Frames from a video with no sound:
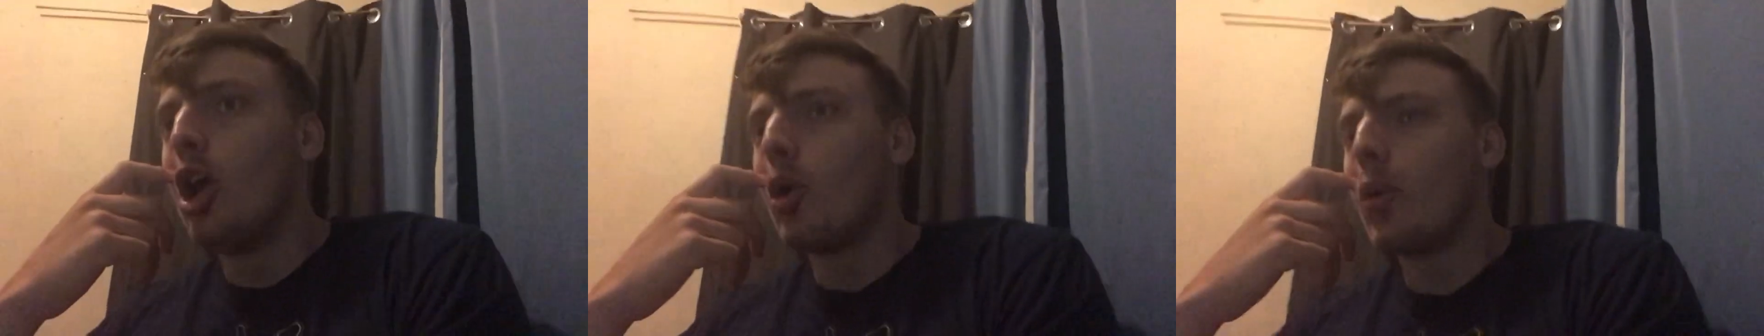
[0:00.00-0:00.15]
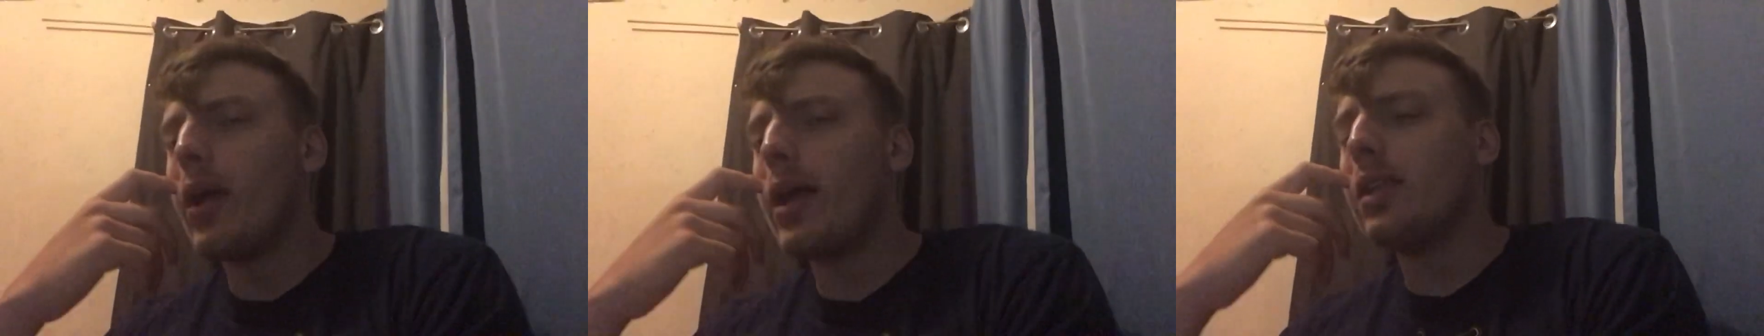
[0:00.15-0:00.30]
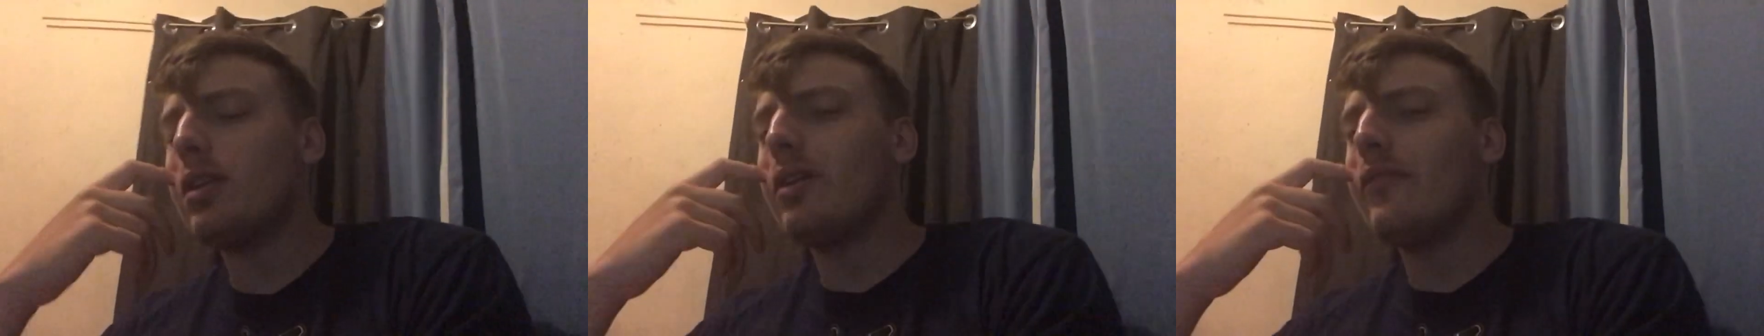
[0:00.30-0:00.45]

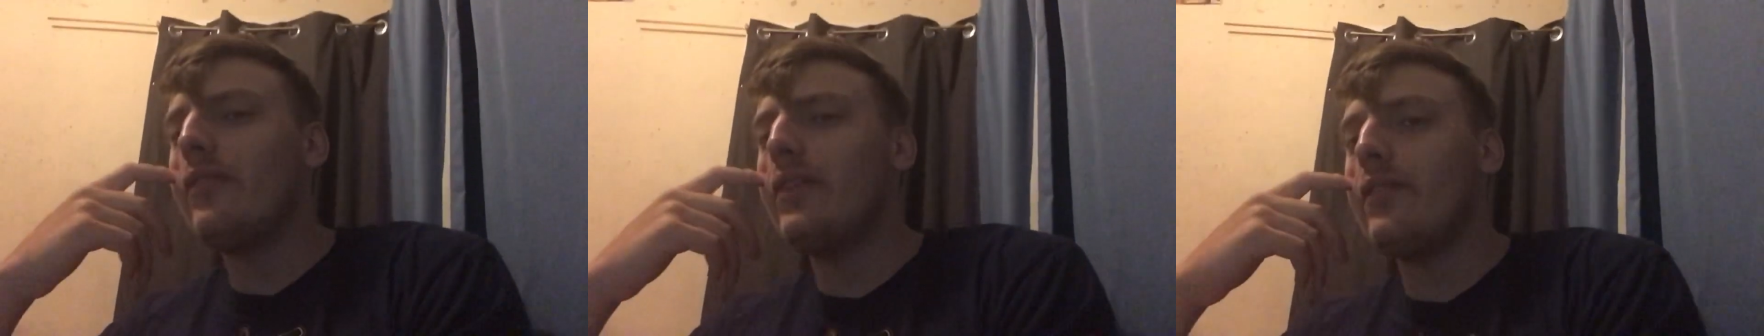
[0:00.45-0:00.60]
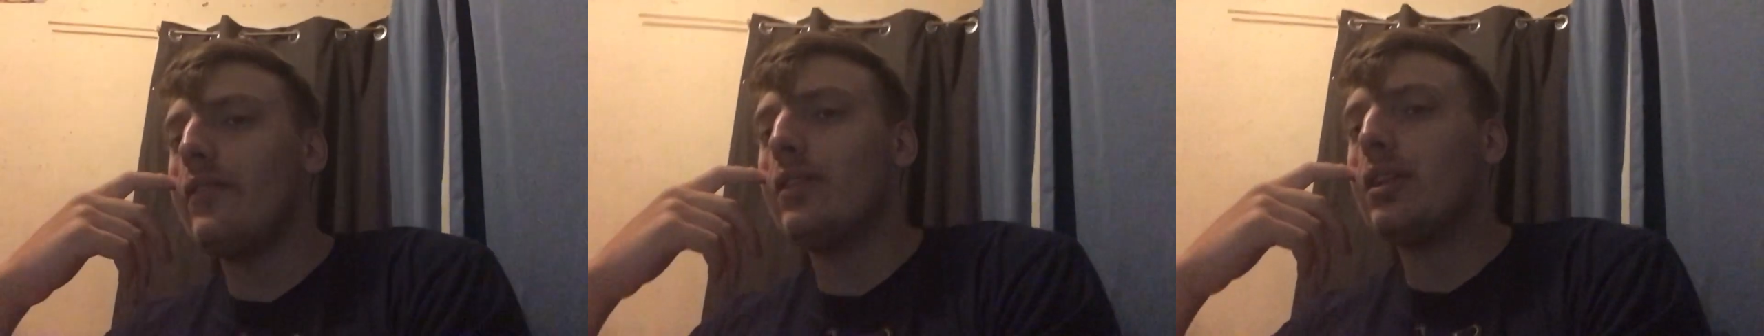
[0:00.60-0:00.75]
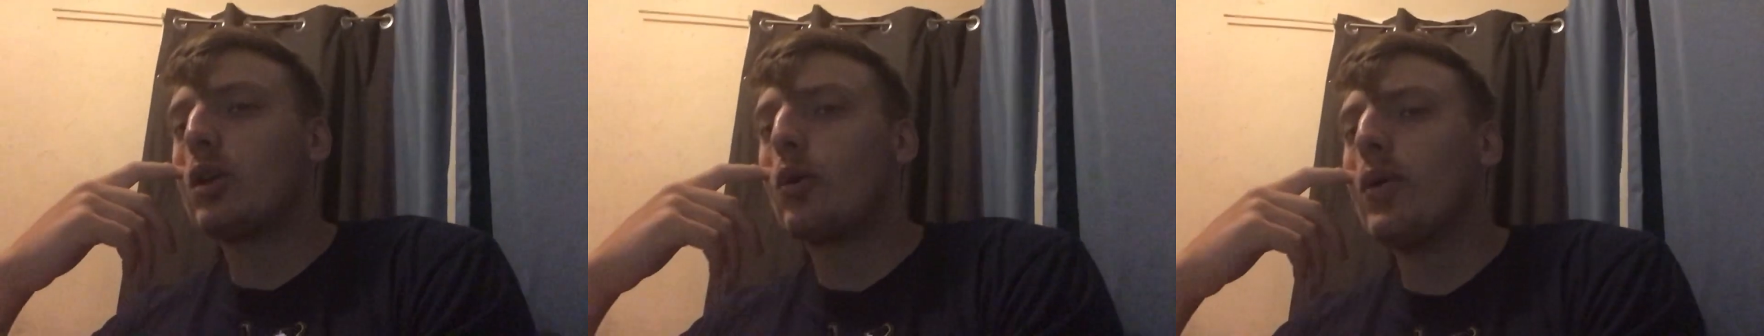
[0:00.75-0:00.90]
quick
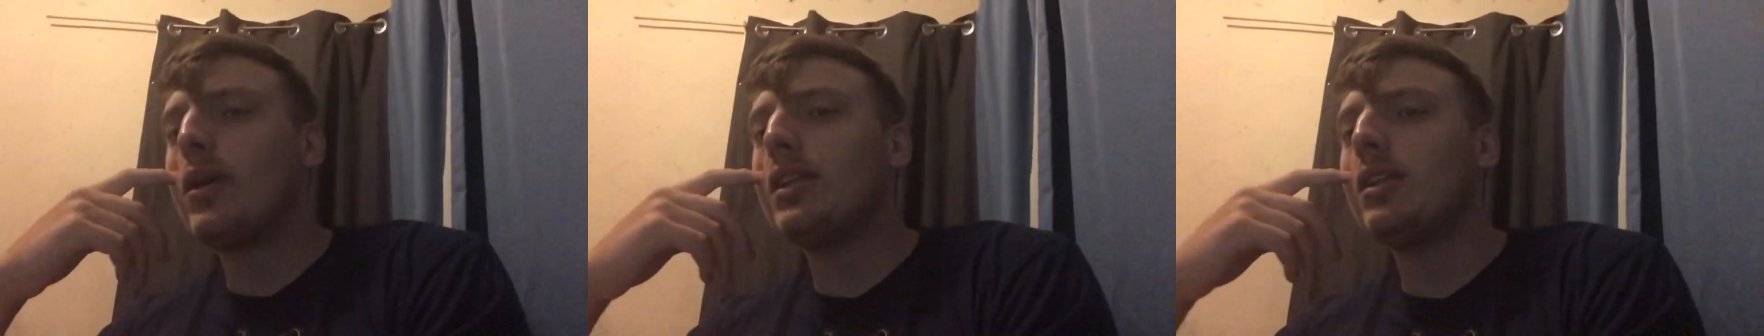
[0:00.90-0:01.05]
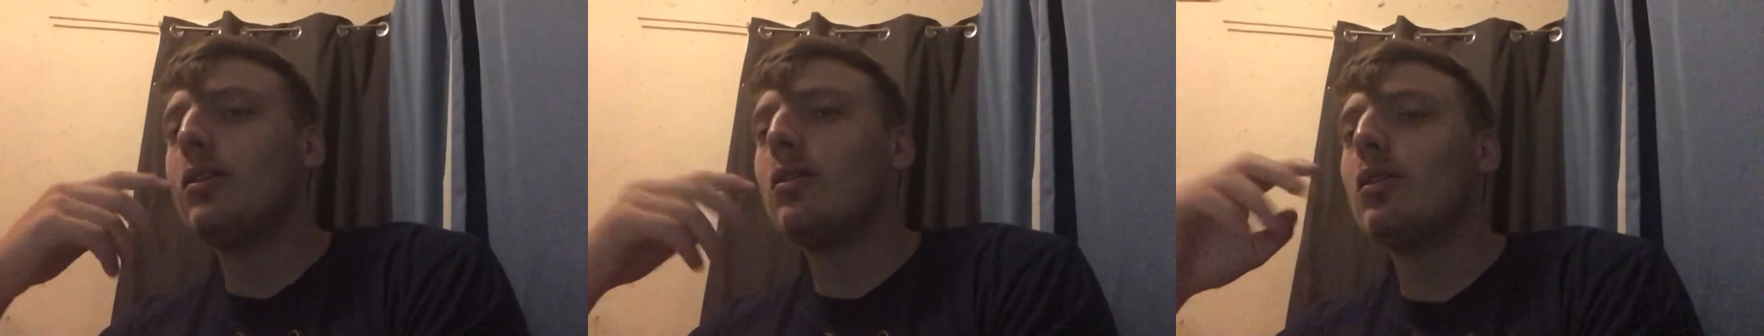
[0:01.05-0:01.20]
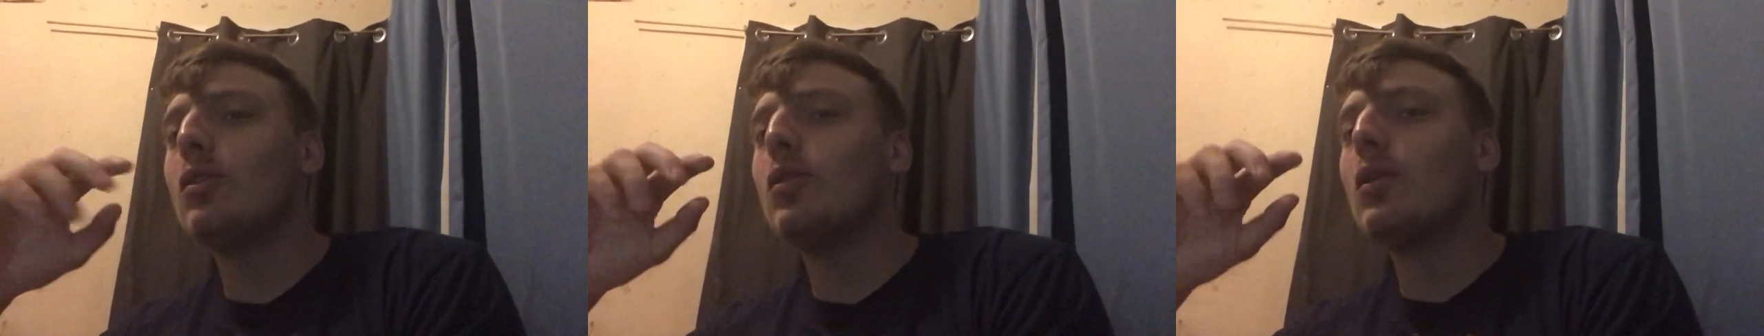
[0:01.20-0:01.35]

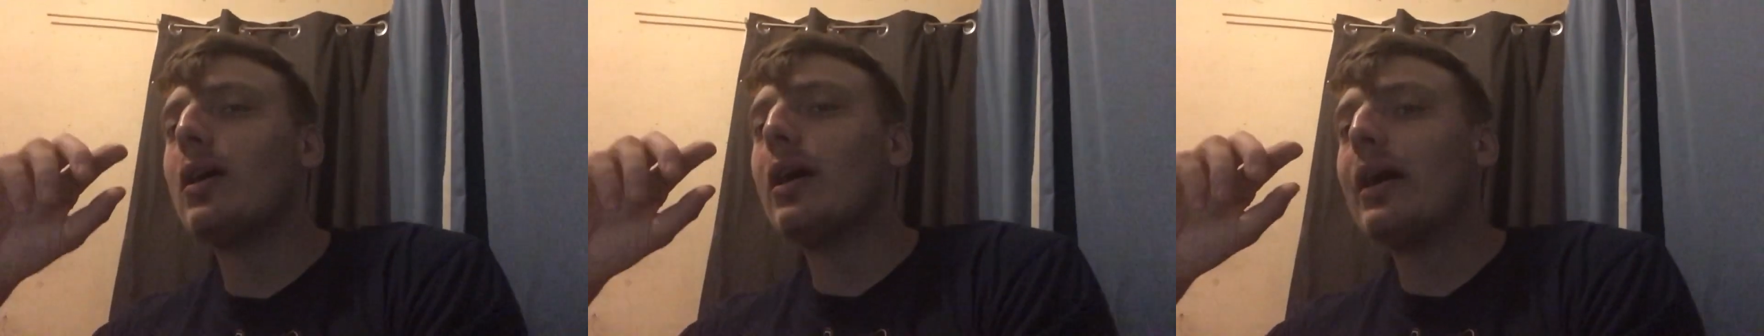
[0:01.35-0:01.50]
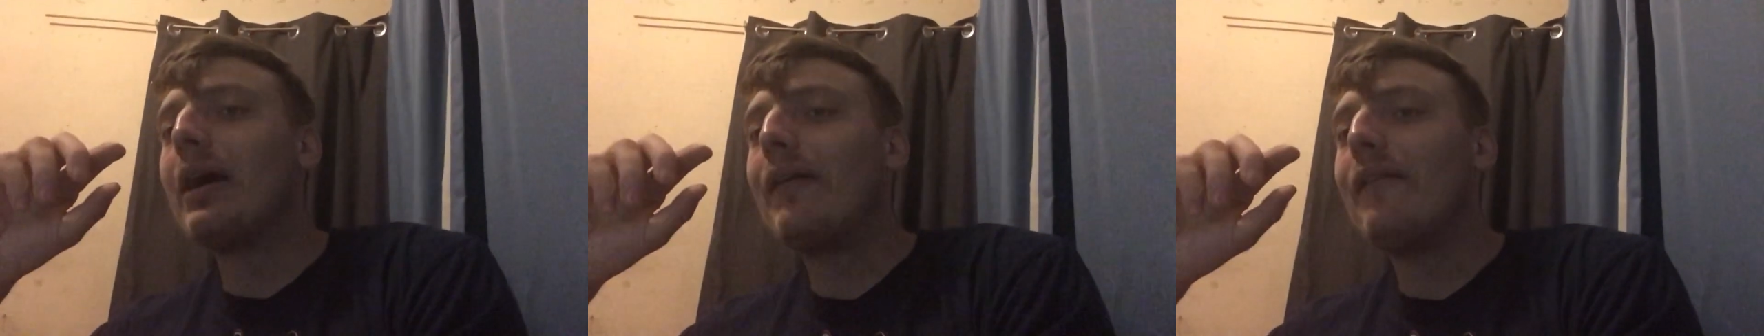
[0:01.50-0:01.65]
little